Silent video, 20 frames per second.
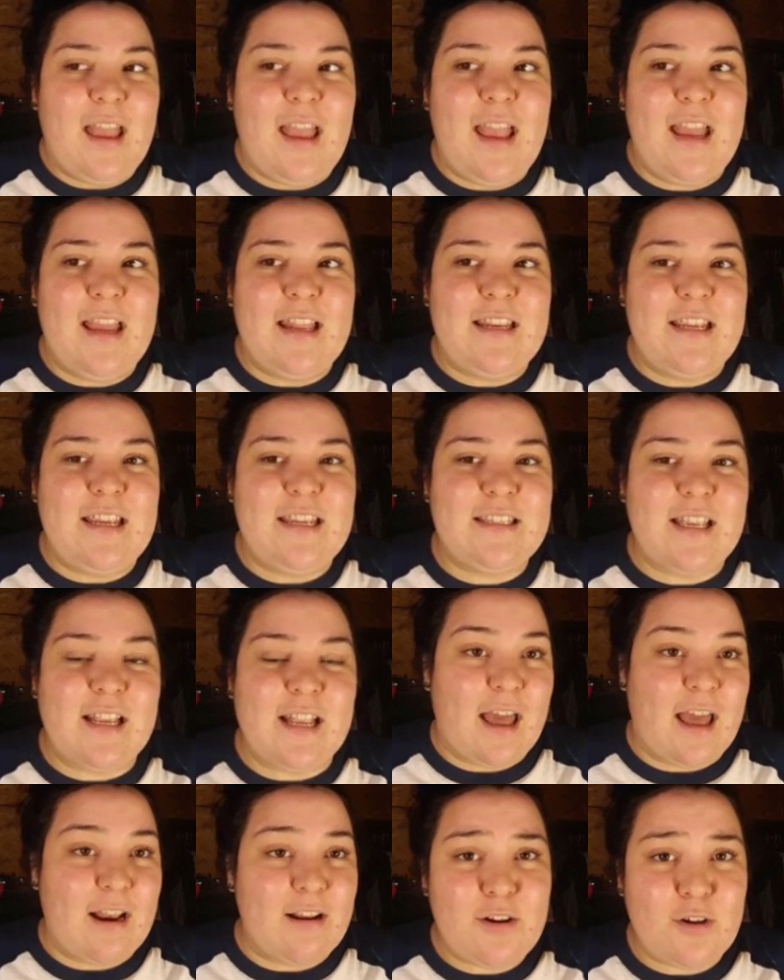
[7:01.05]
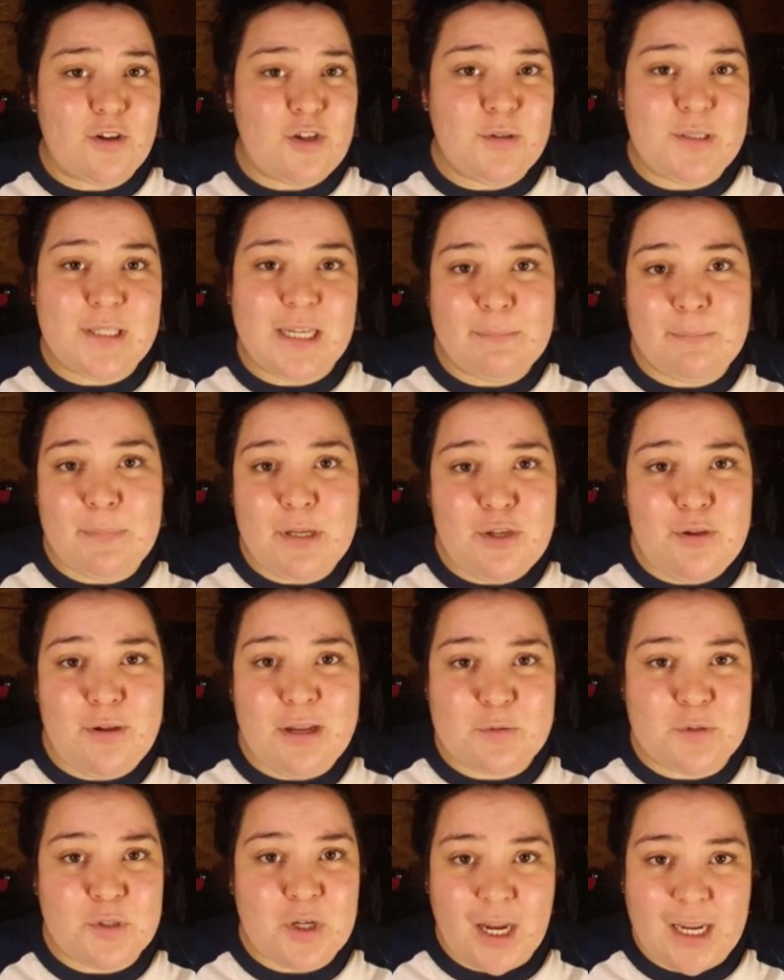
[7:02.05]
And he's I don't know, you tell me, you
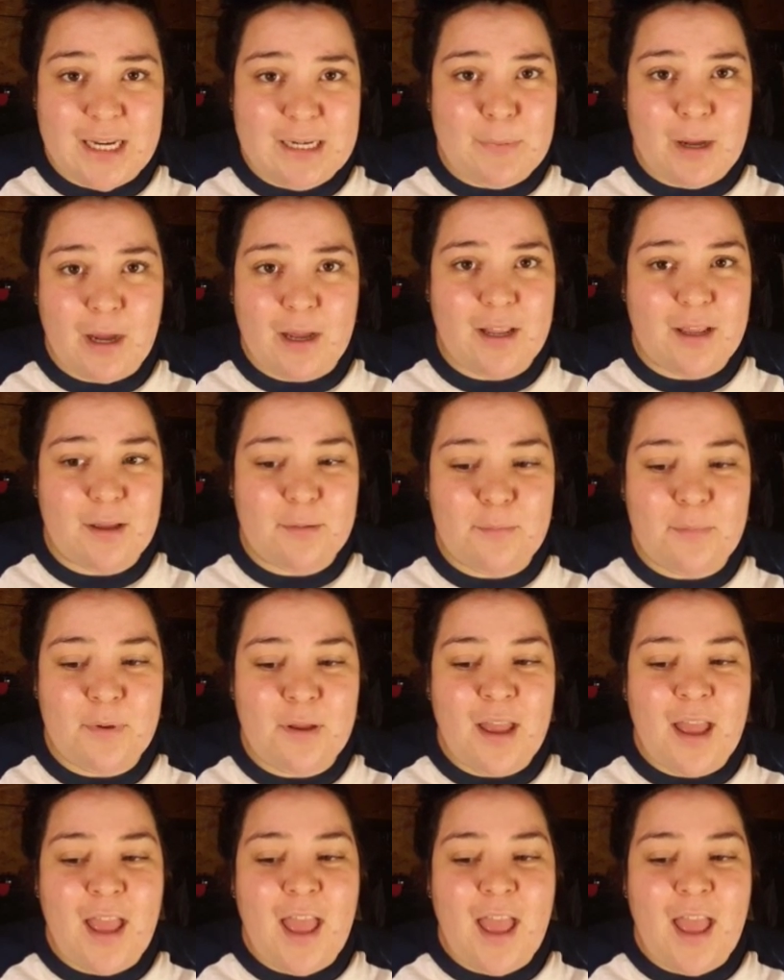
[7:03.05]
guys were talking about him.